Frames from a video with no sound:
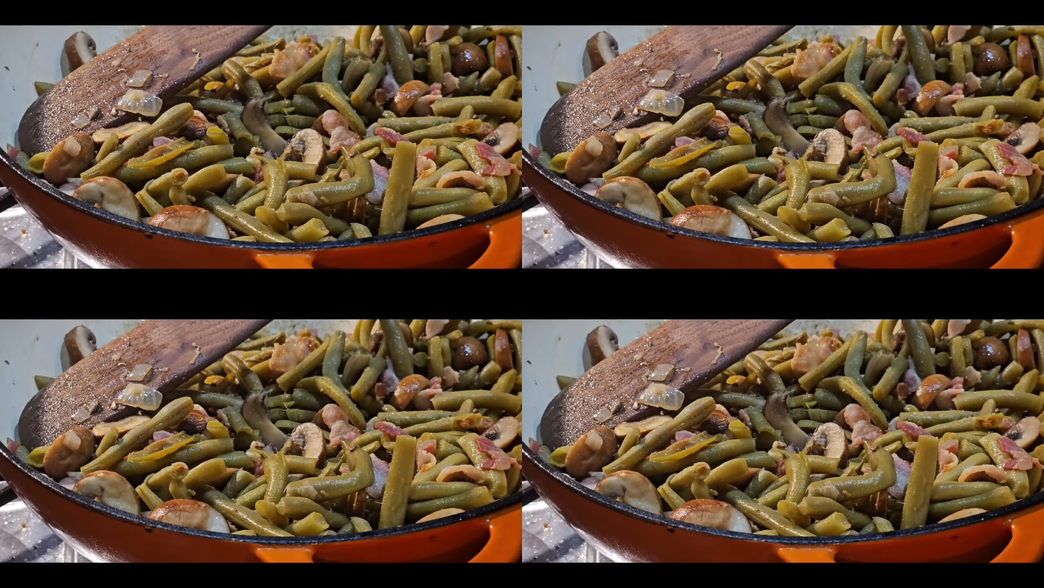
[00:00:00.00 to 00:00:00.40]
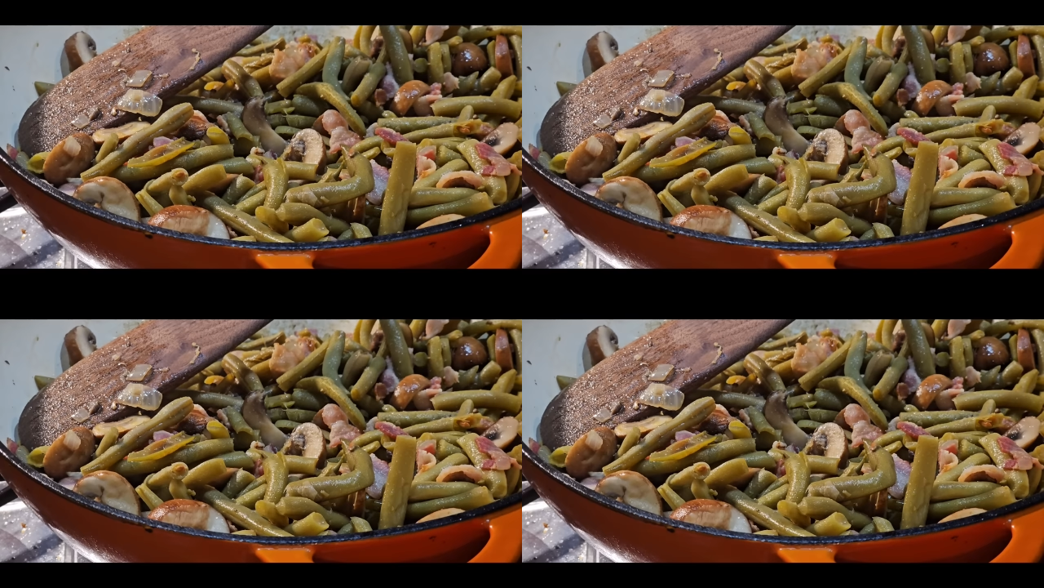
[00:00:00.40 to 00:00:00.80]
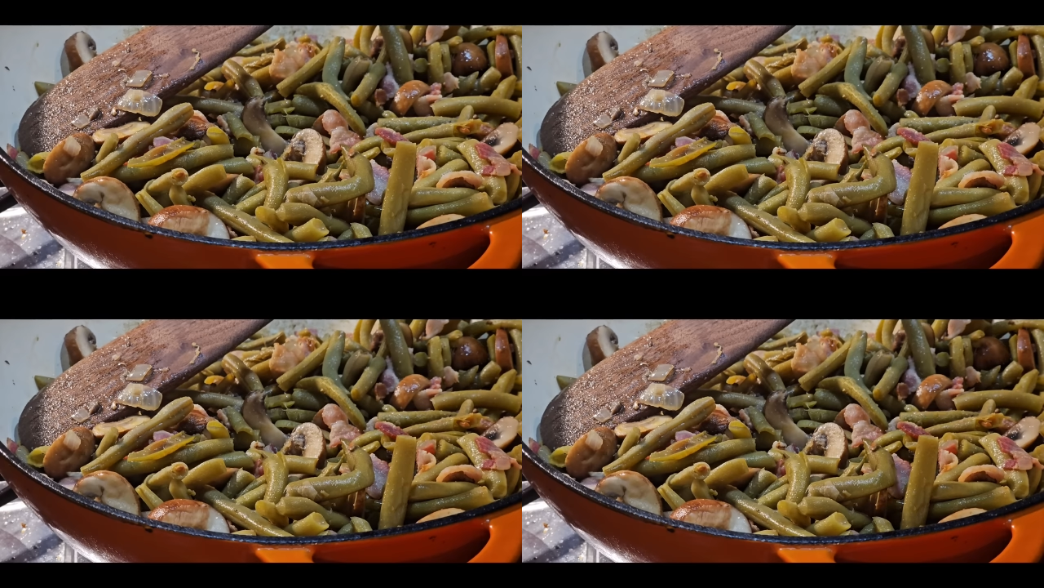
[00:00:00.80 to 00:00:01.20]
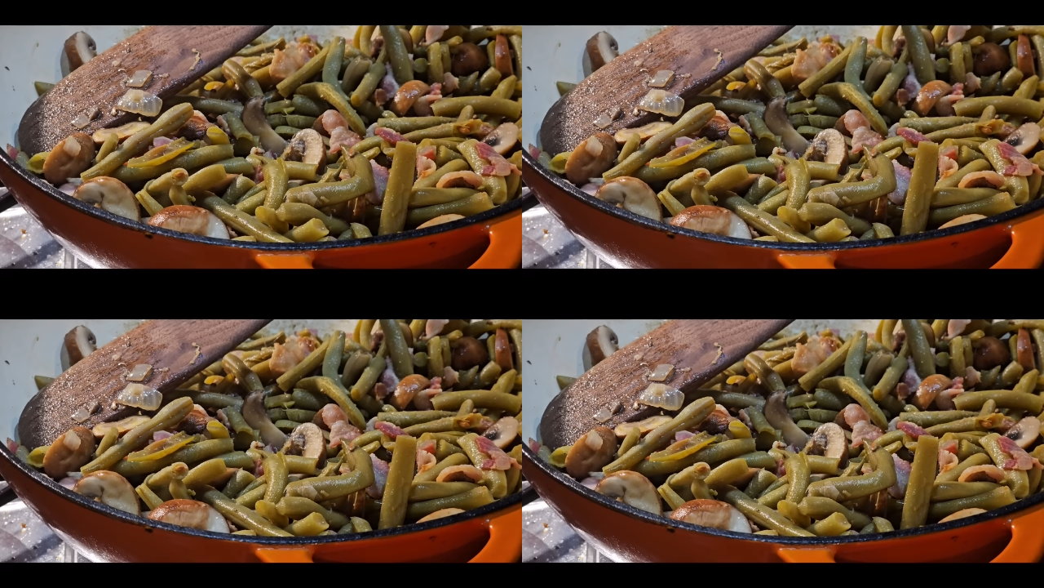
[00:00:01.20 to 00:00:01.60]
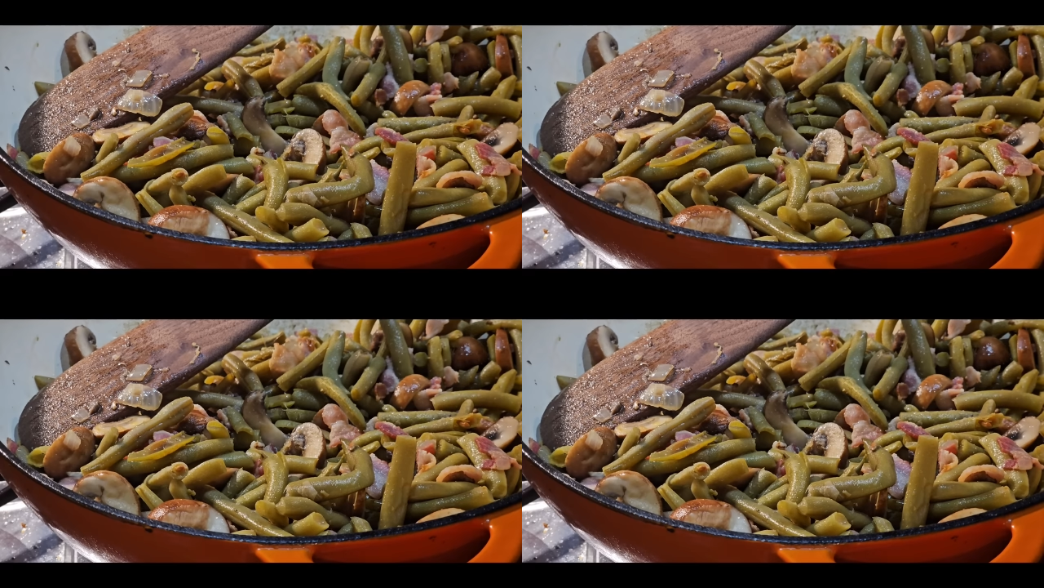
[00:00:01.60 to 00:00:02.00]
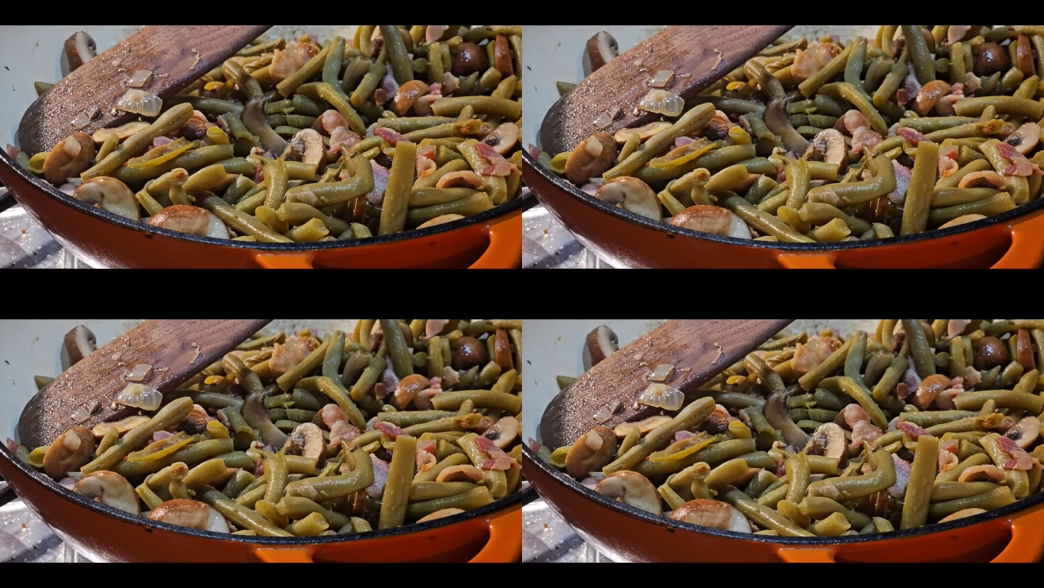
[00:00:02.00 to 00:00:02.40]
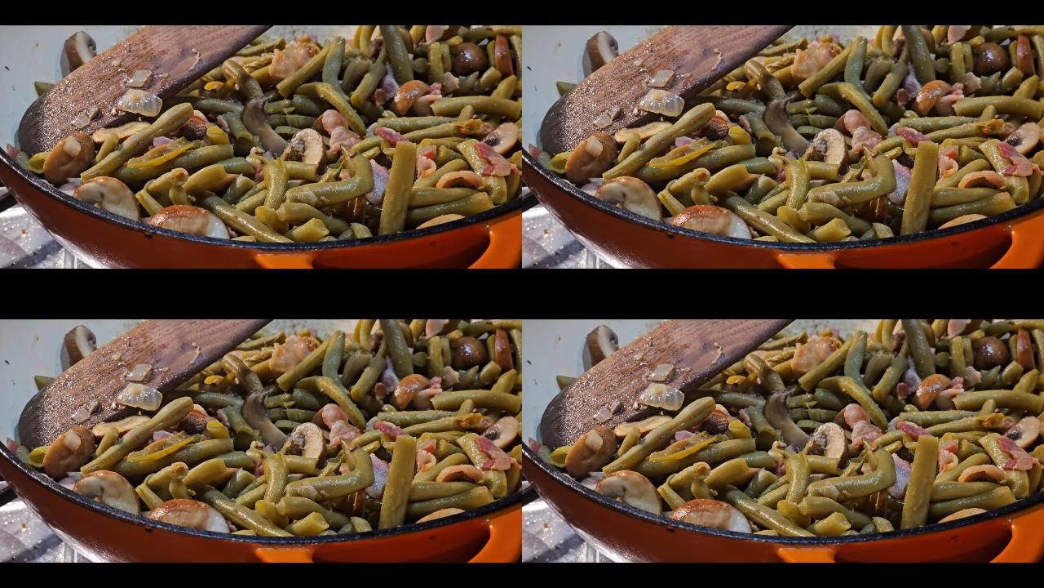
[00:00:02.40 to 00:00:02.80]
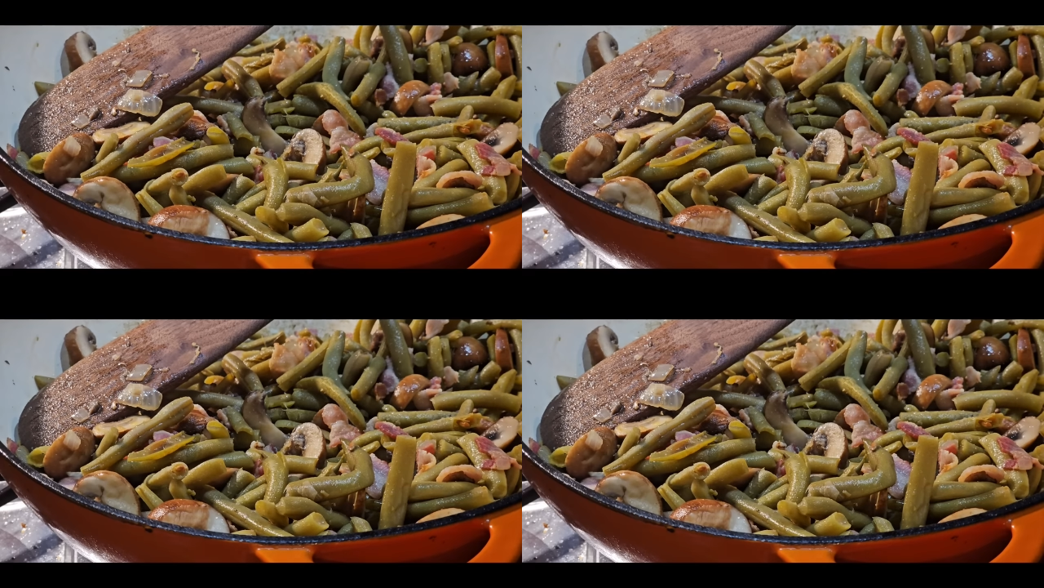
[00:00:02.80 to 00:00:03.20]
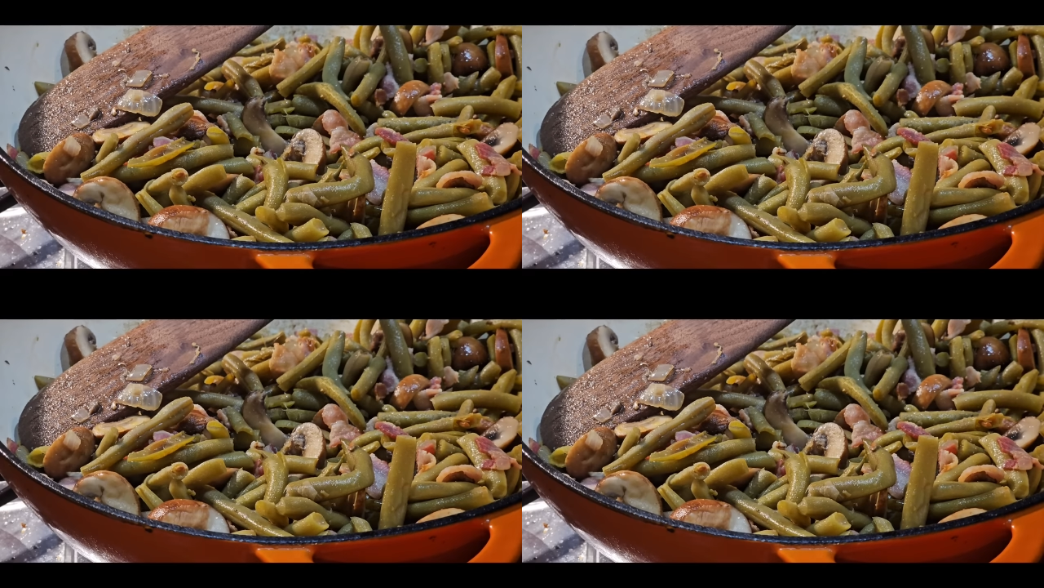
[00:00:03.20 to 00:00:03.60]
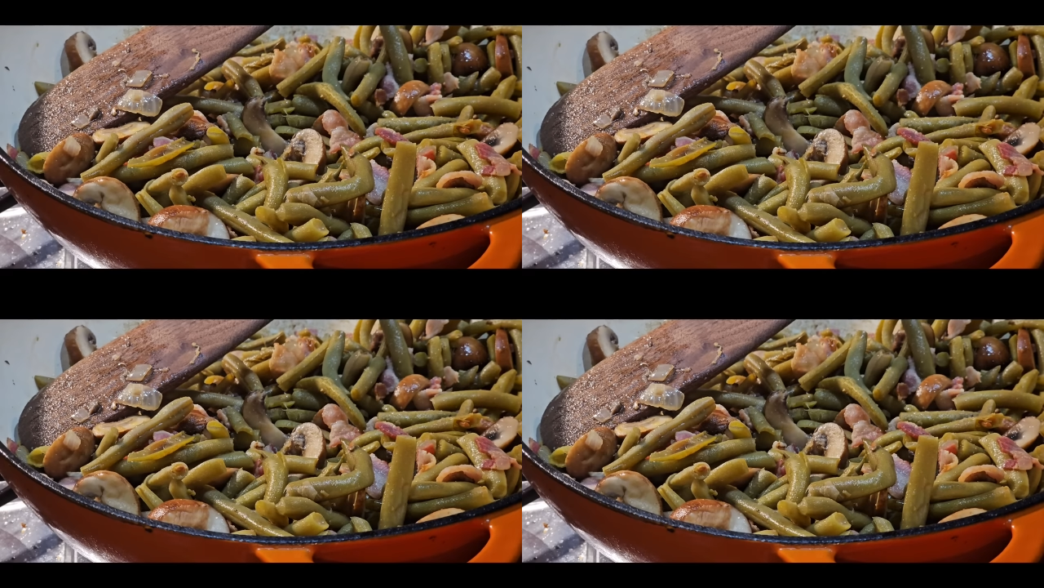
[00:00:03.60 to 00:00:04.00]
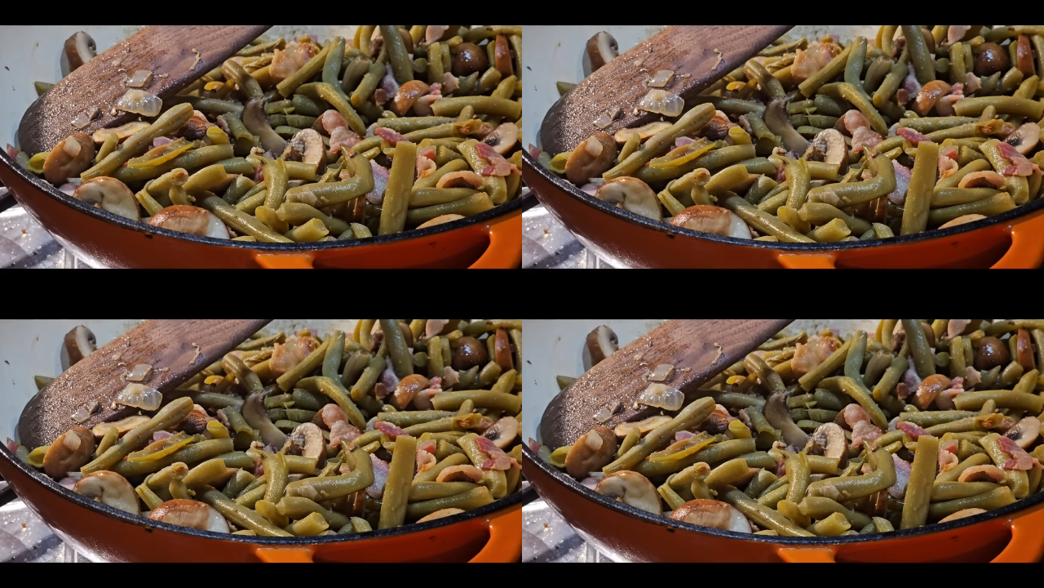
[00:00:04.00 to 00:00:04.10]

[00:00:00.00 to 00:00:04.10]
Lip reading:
No face is visible, so there are no lips to read.